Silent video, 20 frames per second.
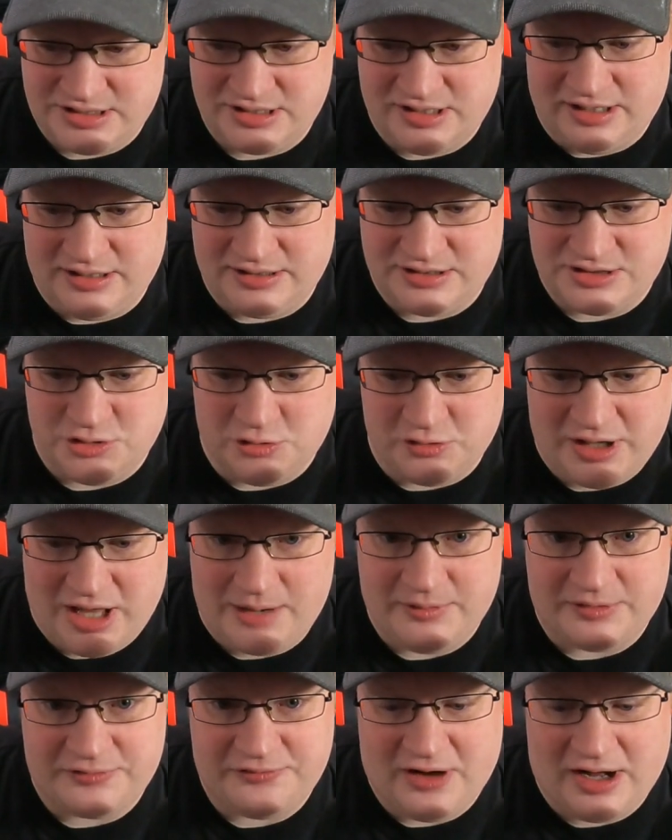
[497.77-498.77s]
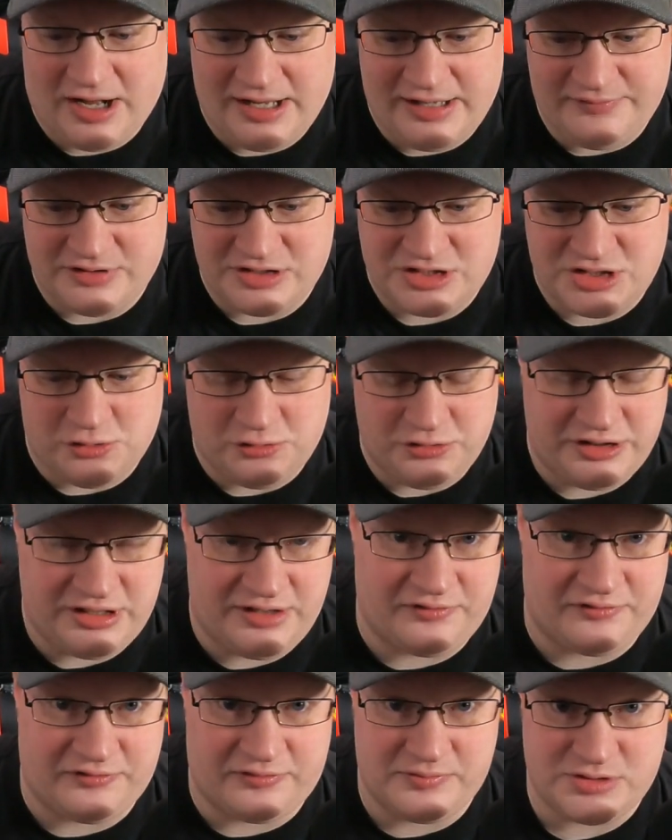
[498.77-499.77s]
Uh, Soul Calibur five is totally
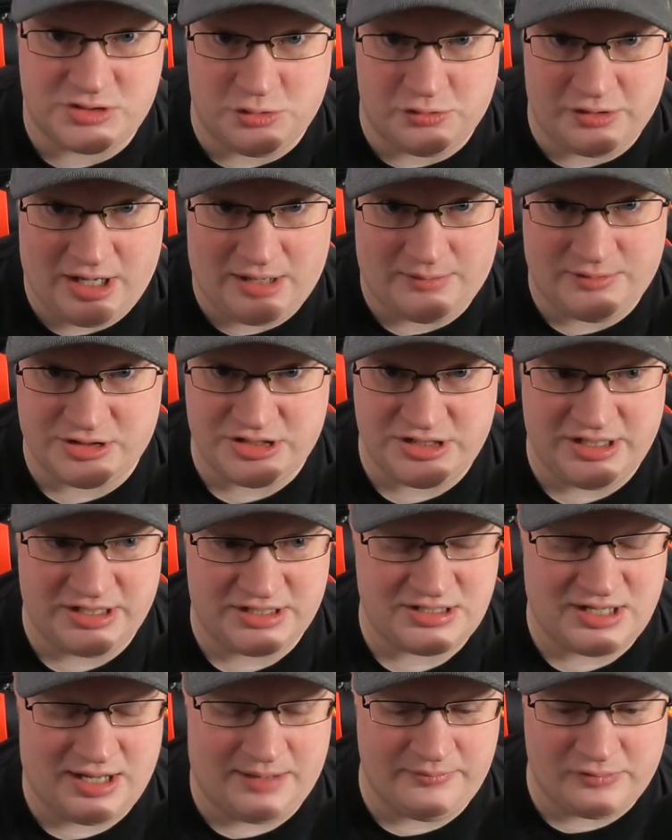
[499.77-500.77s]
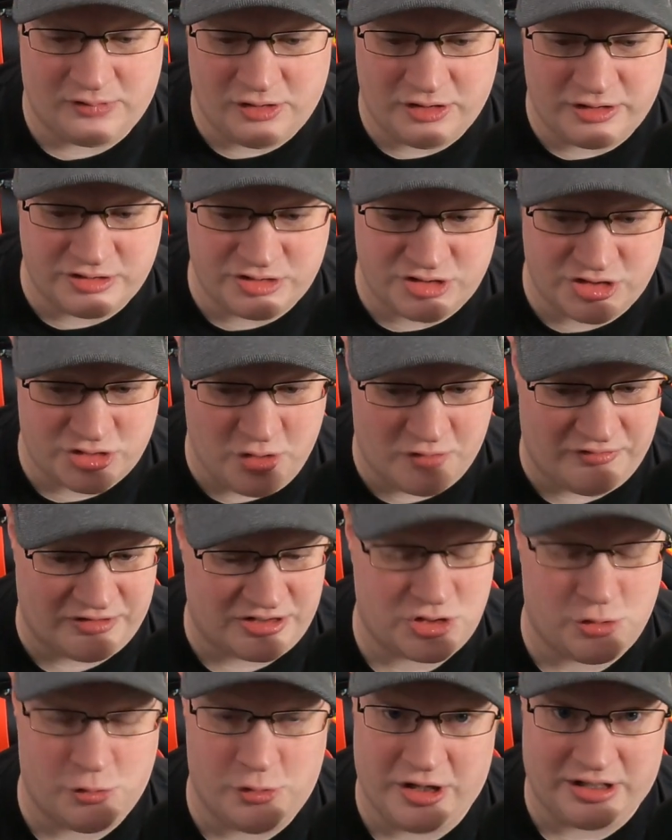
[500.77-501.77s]
different from Soul Calibur six. I'm going to just go over this
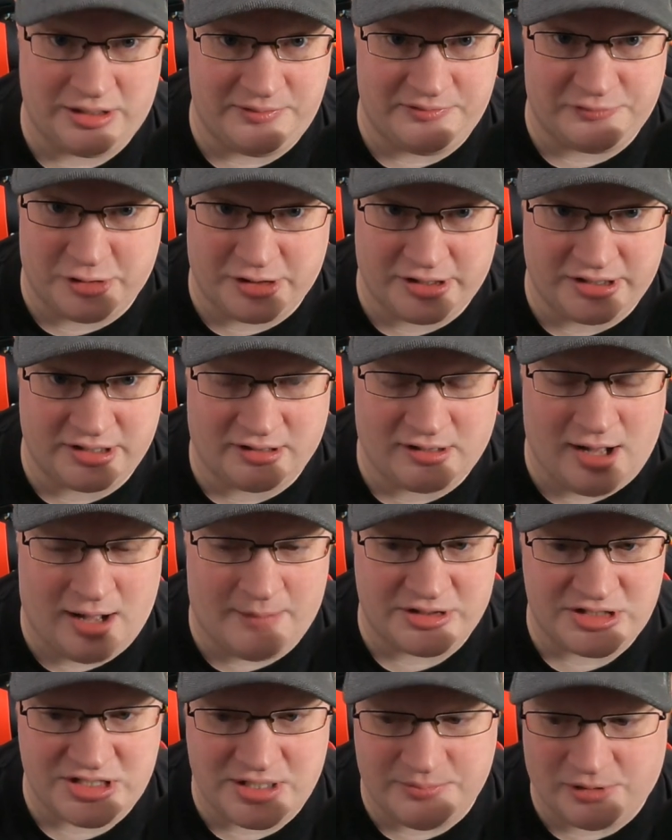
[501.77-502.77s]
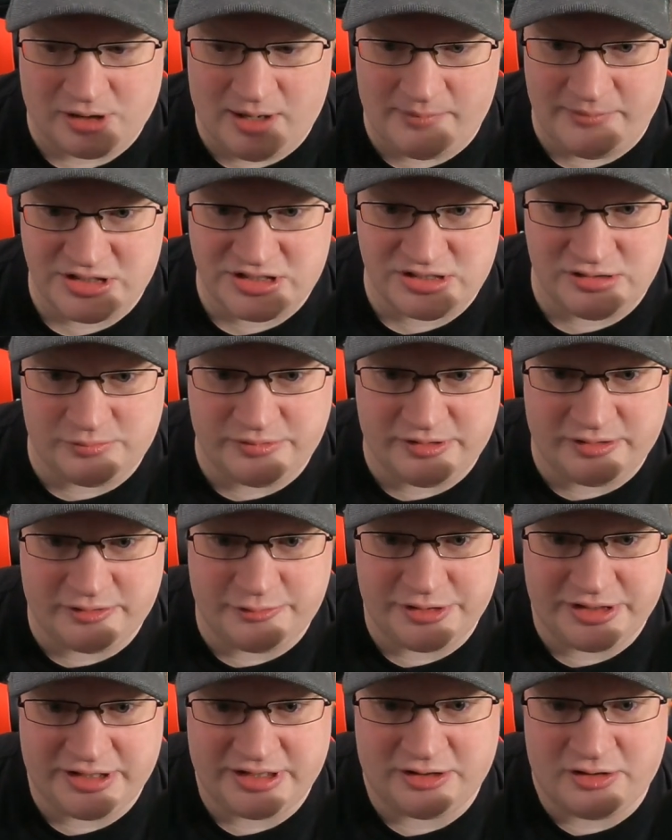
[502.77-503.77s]
quickly before I get to the comments, I promise. I'll go
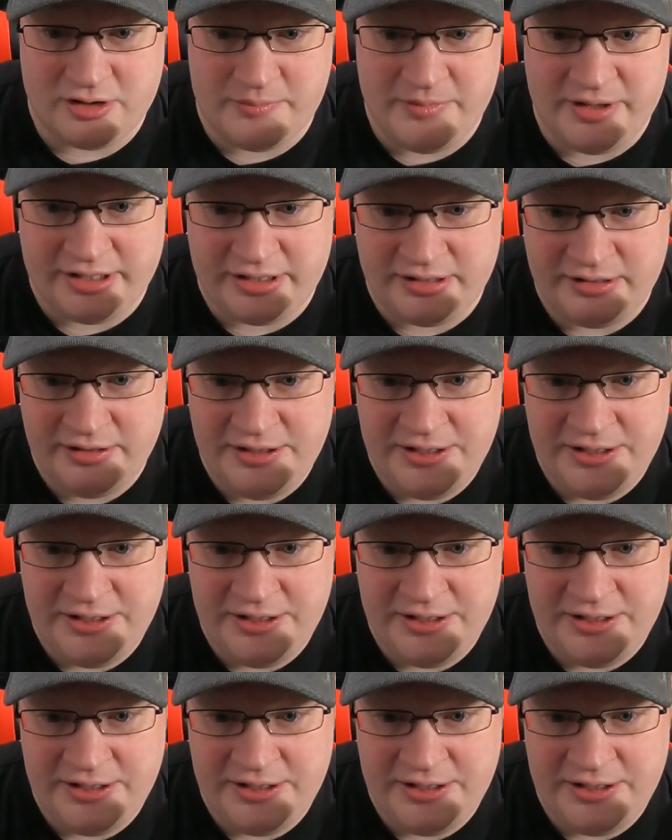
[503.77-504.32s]
get there in a minute.